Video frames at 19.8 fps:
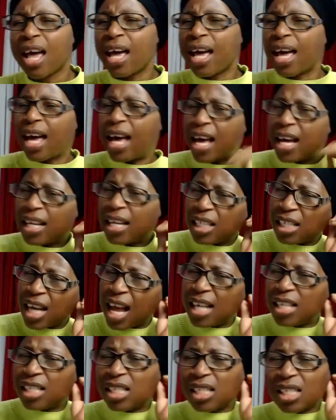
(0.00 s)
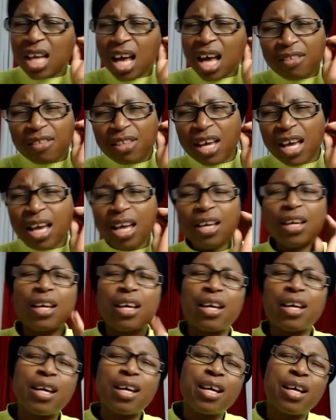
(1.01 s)
Patience of the
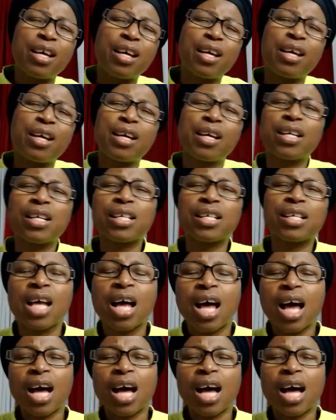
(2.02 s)
haze.